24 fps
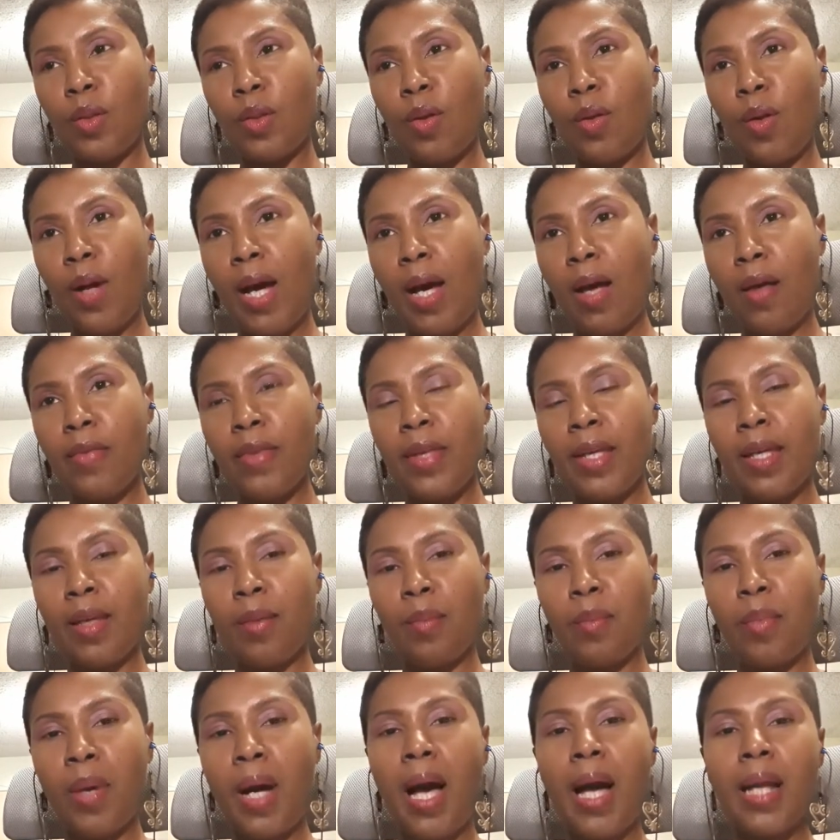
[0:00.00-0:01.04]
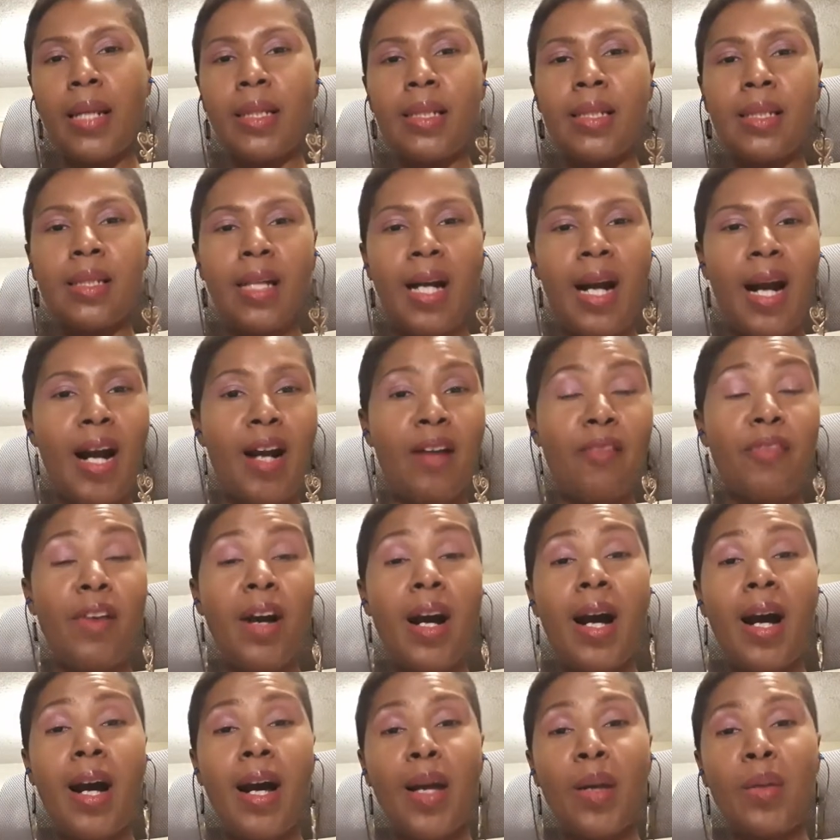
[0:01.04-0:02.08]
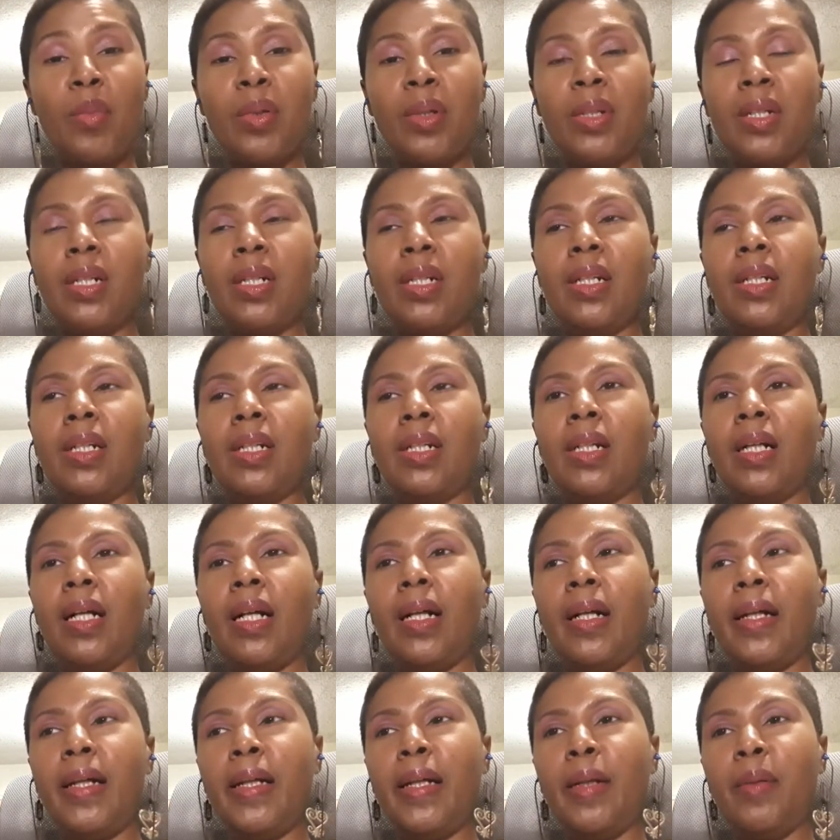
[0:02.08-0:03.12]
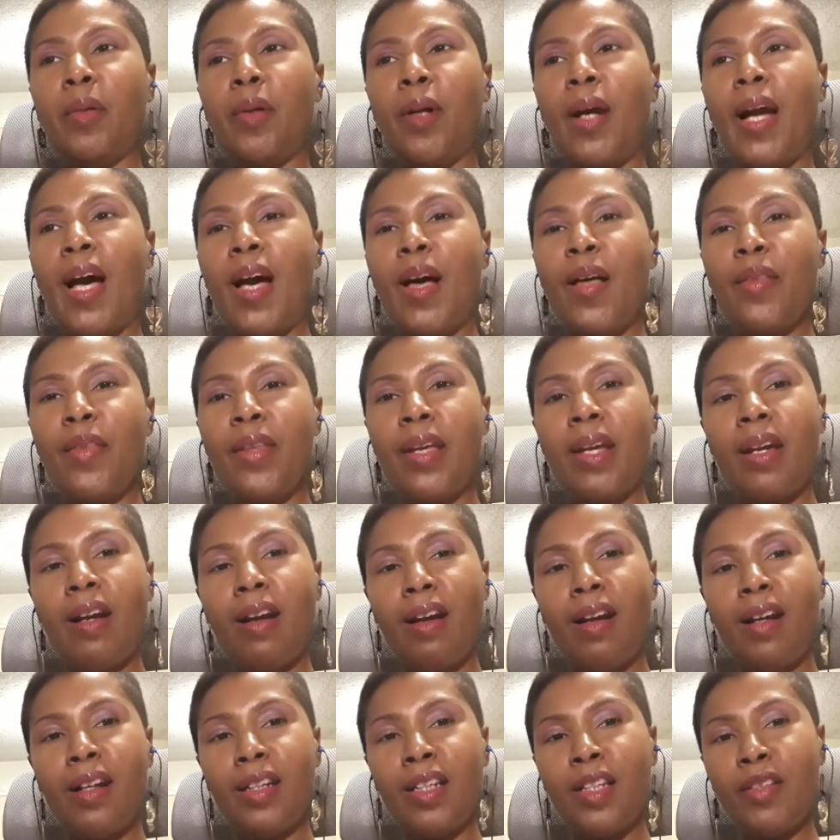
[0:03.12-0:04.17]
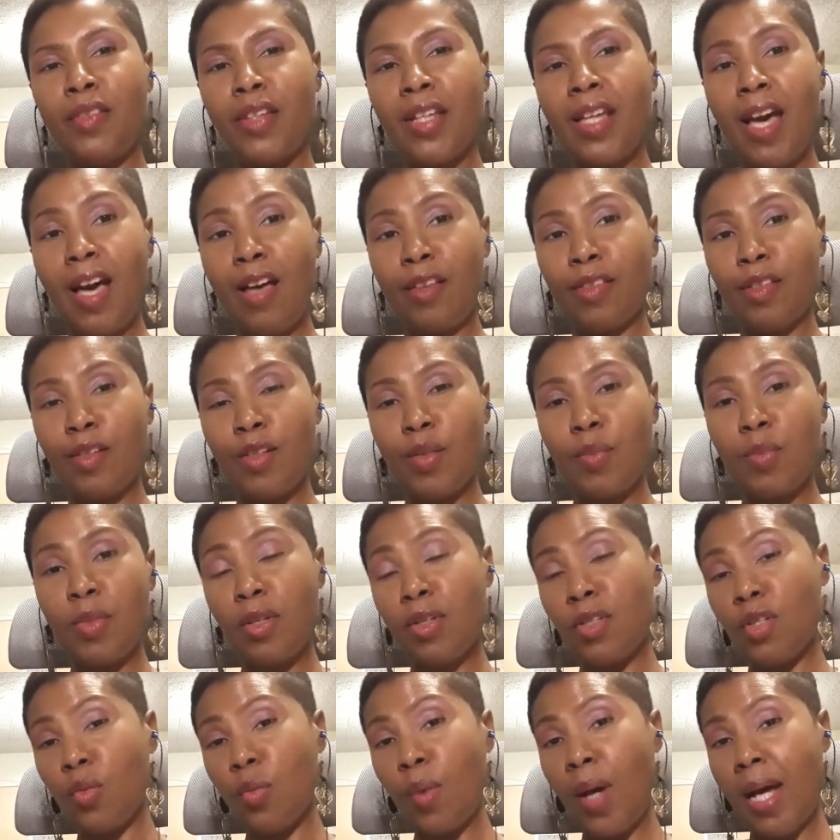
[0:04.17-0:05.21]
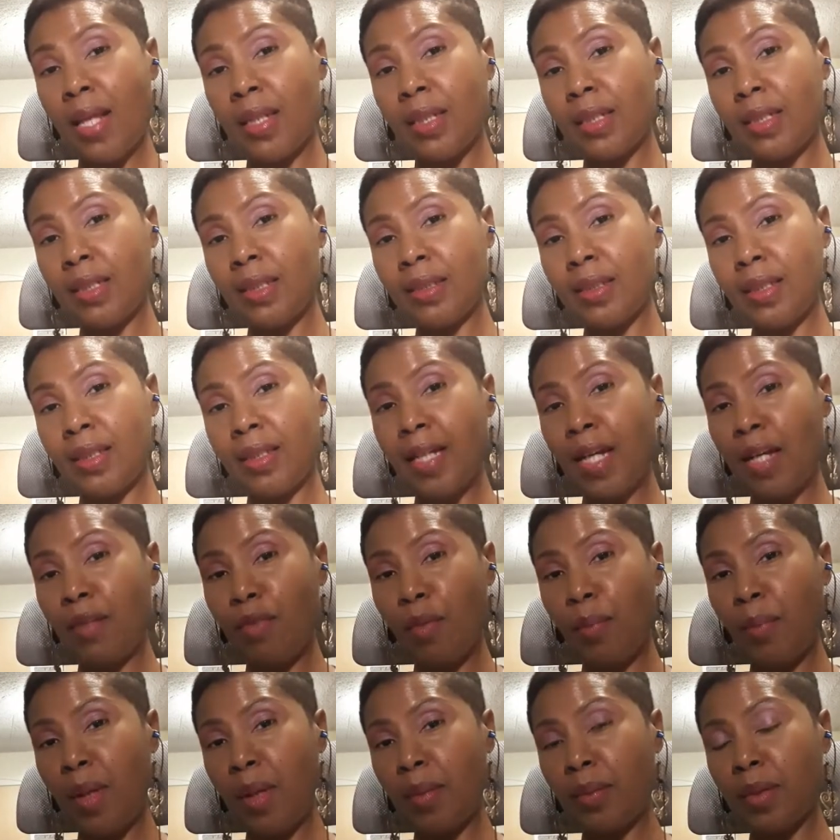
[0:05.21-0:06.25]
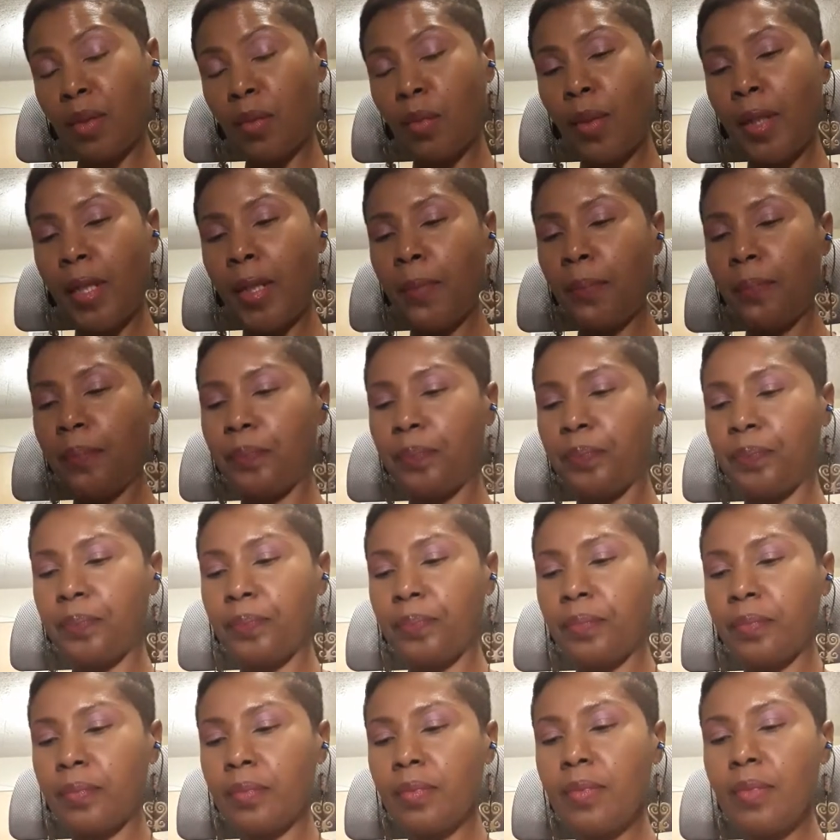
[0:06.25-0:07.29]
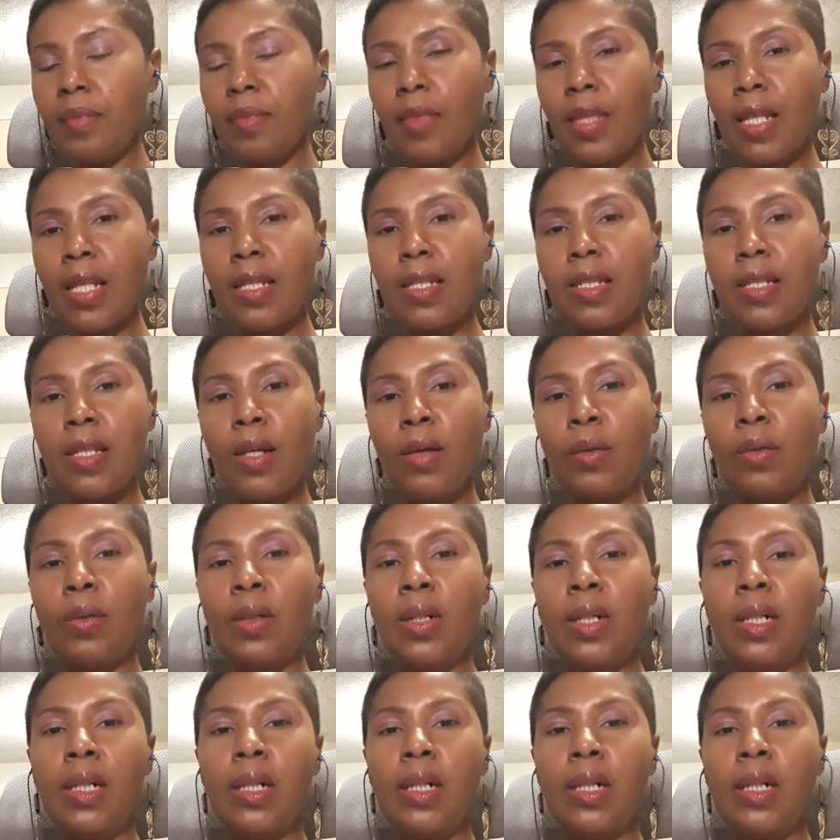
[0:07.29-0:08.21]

how they embody the high vibe, or how they are living out their spirituality in kind of a public way. So